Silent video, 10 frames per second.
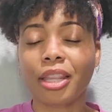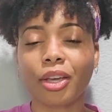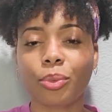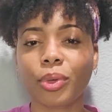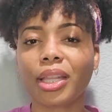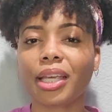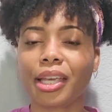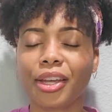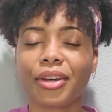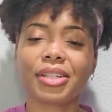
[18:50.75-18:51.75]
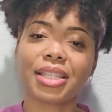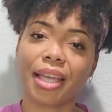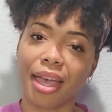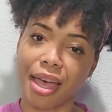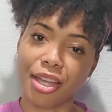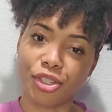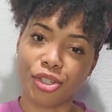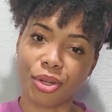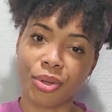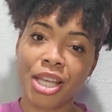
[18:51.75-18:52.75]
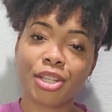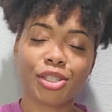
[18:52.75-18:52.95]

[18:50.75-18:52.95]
They're really here to guide you.